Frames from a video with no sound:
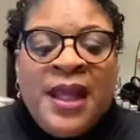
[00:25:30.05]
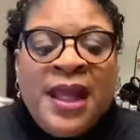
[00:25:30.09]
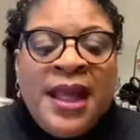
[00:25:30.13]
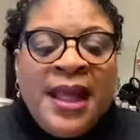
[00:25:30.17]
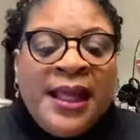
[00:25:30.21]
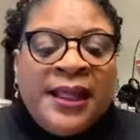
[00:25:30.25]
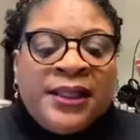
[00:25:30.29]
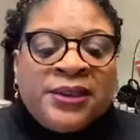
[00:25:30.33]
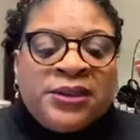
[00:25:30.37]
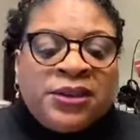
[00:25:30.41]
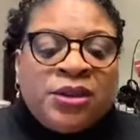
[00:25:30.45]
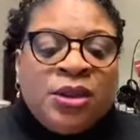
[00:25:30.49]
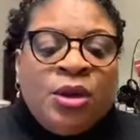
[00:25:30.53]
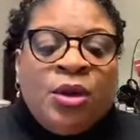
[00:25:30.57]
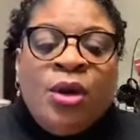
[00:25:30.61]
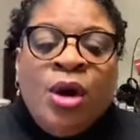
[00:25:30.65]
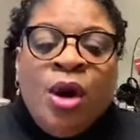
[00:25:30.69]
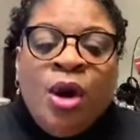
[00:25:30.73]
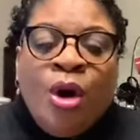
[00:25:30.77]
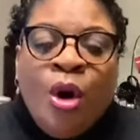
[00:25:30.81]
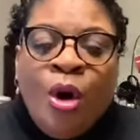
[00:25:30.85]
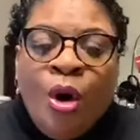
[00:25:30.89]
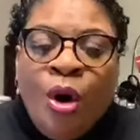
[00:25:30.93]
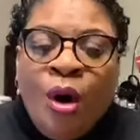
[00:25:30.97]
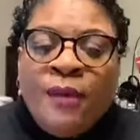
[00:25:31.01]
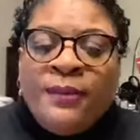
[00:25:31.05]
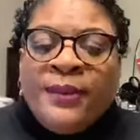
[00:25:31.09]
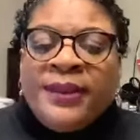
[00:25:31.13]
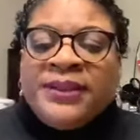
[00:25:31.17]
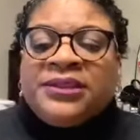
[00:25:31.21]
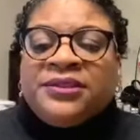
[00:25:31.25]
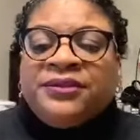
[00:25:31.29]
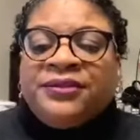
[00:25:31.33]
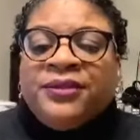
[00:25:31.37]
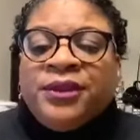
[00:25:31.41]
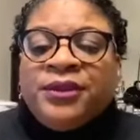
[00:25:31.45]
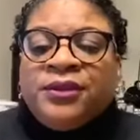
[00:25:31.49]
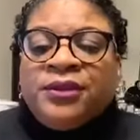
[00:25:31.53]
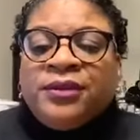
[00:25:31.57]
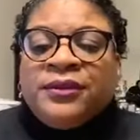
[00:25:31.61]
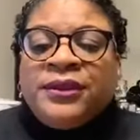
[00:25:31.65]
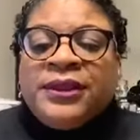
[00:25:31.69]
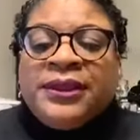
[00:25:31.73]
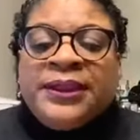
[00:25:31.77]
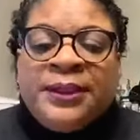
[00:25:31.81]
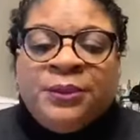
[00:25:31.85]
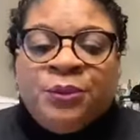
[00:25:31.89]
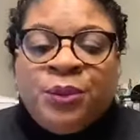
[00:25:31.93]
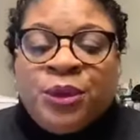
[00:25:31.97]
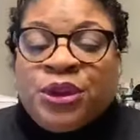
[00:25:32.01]
And so always filter it
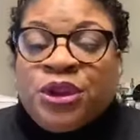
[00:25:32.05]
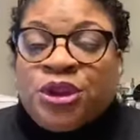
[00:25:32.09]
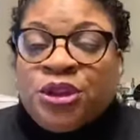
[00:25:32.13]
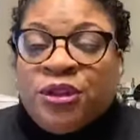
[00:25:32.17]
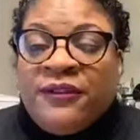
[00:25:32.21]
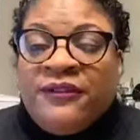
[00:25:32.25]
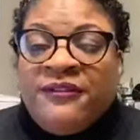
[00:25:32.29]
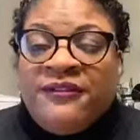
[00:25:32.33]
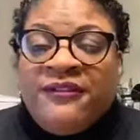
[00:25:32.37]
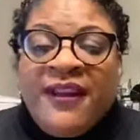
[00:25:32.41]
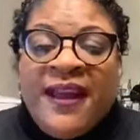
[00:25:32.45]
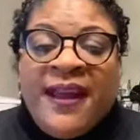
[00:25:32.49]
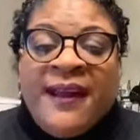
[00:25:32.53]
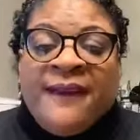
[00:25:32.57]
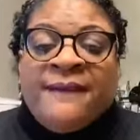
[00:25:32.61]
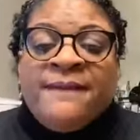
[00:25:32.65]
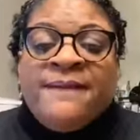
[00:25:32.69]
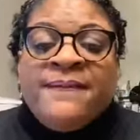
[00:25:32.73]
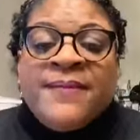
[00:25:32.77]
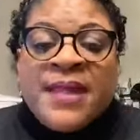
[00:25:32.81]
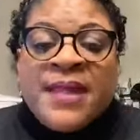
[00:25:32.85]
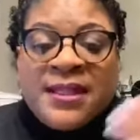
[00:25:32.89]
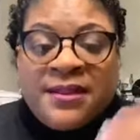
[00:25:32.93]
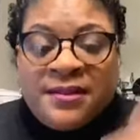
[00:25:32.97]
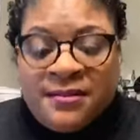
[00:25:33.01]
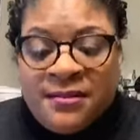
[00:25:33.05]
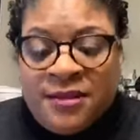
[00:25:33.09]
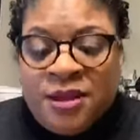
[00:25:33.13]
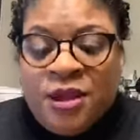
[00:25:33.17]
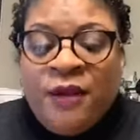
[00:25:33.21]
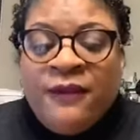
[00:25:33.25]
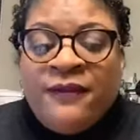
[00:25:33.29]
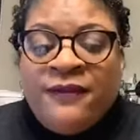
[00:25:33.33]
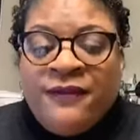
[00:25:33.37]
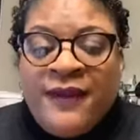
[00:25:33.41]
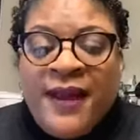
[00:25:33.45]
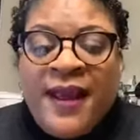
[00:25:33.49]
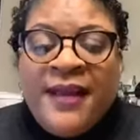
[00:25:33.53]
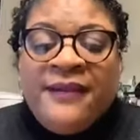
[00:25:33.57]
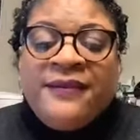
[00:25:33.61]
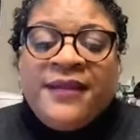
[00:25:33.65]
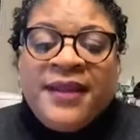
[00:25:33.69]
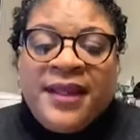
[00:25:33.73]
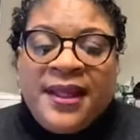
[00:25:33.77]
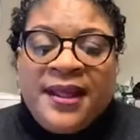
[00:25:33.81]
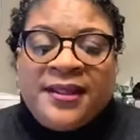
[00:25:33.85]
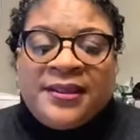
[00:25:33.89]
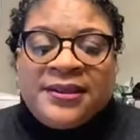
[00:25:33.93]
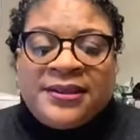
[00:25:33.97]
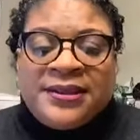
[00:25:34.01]
in with your faith your faith
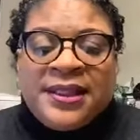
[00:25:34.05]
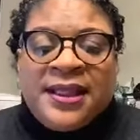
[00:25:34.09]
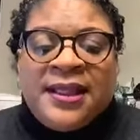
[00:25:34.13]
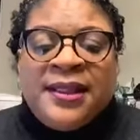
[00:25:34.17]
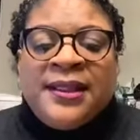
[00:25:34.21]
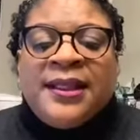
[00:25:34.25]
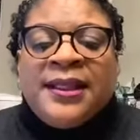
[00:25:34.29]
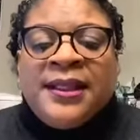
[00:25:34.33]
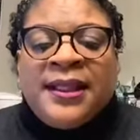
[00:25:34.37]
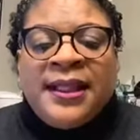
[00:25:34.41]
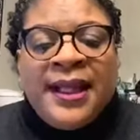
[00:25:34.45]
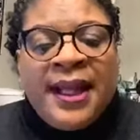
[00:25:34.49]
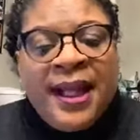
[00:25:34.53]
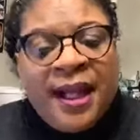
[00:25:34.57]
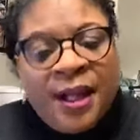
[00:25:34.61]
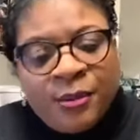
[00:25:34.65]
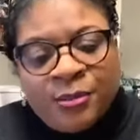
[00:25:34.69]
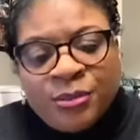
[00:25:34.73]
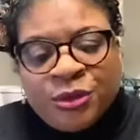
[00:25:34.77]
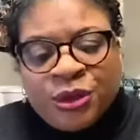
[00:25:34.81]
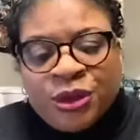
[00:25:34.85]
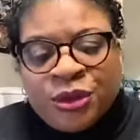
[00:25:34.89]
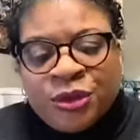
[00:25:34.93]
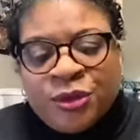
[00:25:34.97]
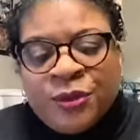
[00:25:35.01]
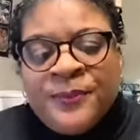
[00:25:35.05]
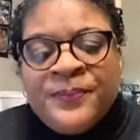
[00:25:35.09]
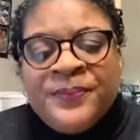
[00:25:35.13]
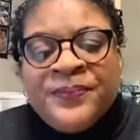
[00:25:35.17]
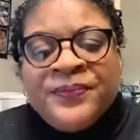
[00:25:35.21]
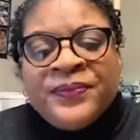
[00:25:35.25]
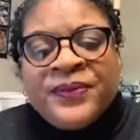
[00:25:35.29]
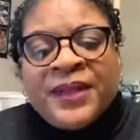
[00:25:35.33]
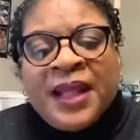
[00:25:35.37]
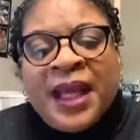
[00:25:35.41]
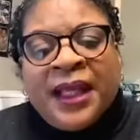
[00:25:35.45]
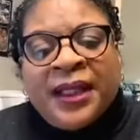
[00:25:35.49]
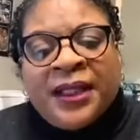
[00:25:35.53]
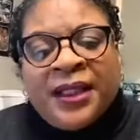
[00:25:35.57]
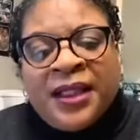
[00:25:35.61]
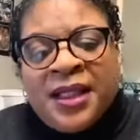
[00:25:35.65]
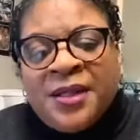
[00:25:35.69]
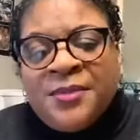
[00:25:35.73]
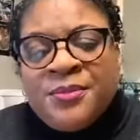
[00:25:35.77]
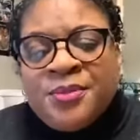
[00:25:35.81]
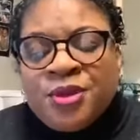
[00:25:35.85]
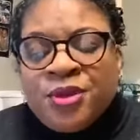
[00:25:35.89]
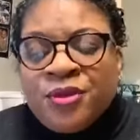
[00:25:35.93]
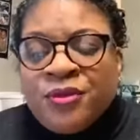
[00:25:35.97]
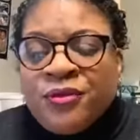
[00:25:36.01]
kicks in and it helps you and
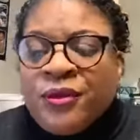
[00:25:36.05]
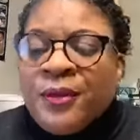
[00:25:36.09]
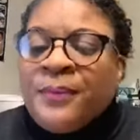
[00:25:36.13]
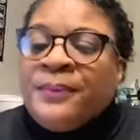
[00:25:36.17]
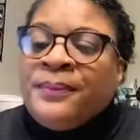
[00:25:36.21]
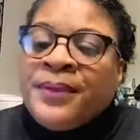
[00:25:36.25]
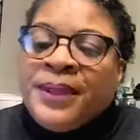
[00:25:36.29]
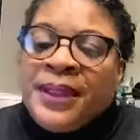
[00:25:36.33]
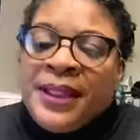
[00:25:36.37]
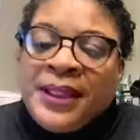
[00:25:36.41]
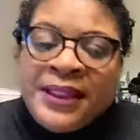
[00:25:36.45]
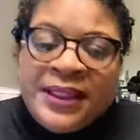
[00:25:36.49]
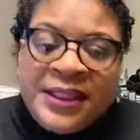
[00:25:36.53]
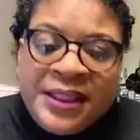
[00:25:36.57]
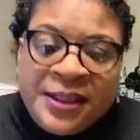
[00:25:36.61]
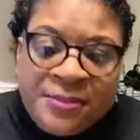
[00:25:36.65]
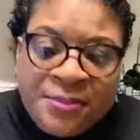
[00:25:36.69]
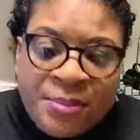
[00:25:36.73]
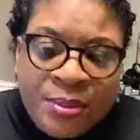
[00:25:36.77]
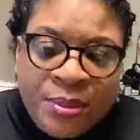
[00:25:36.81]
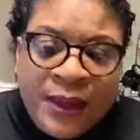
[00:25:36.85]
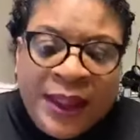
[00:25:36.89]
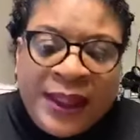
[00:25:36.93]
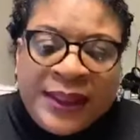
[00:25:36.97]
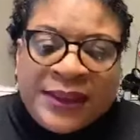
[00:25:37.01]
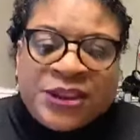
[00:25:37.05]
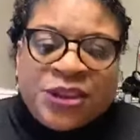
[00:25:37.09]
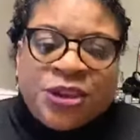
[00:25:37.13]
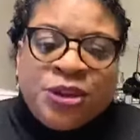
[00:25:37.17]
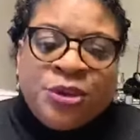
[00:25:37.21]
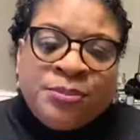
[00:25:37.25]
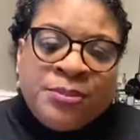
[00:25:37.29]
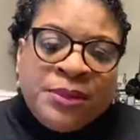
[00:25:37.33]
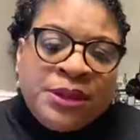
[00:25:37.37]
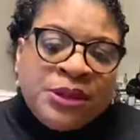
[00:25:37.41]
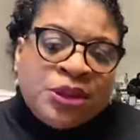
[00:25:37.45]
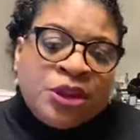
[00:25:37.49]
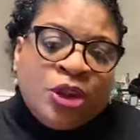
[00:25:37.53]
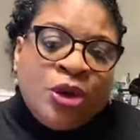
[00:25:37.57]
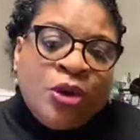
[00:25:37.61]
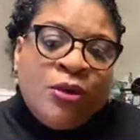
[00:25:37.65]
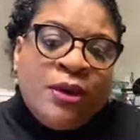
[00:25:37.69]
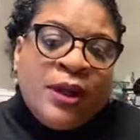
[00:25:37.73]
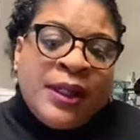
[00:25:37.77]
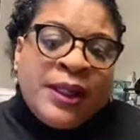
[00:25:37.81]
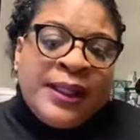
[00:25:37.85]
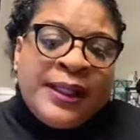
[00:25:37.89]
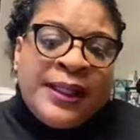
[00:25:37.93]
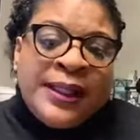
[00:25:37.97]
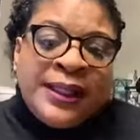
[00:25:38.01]
keeps you from being depressed. You must go
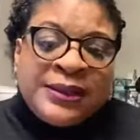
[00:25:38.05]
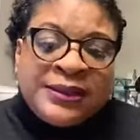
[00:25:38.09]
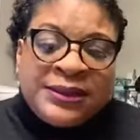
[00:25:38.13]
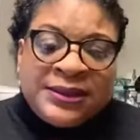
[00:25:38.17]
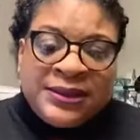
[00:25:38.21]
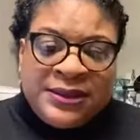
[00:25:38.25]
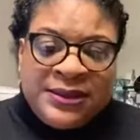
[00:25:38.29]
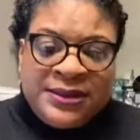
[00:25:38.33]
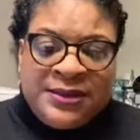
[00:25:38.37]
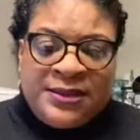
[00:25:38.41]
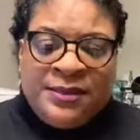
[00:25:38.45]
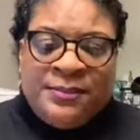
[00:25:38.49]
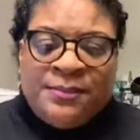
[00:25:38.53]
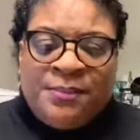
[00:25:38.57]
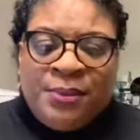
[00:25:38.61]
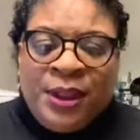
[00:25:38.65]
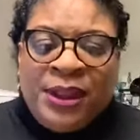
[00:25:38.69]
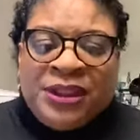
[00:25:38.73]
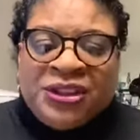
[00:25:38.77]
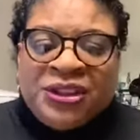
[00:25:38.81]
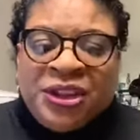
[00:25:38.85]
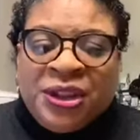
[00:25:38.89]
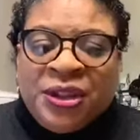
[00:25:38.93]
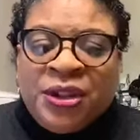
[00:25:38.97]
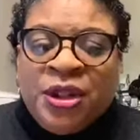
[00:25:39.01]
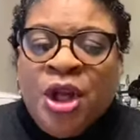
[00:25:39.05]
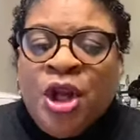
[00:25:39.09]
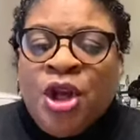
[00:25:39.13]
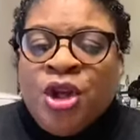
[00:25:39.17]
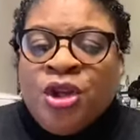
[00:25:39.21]
against depression.